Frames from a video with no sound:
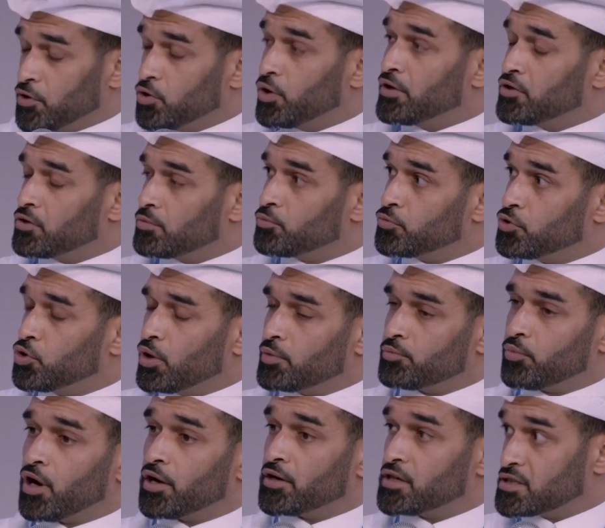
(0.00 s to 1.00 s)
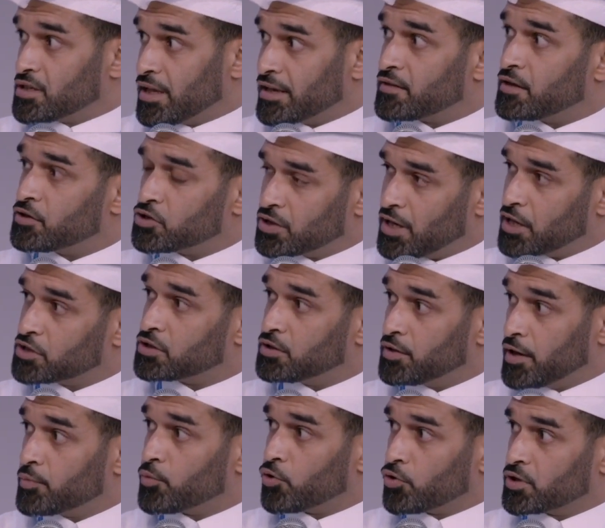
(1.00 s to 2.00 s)
the UN bodies like the International
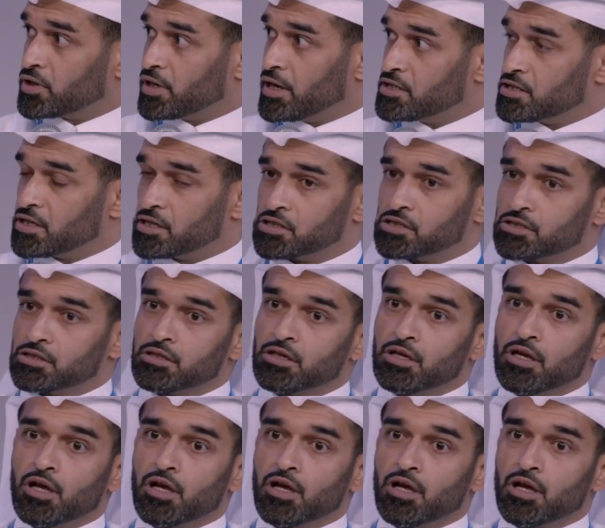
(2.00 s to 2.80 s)
Labour Organization,